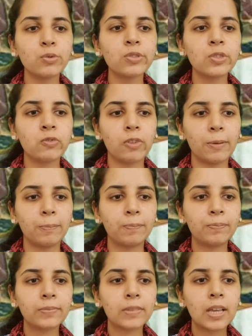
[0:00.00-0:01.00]
to
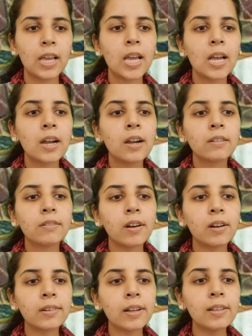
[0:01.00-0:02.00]
swim.
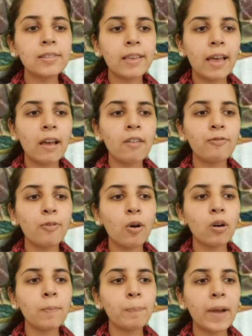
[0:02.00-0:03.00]
Turtles have
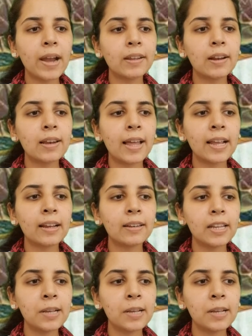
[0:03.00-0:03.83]
4 paddle-like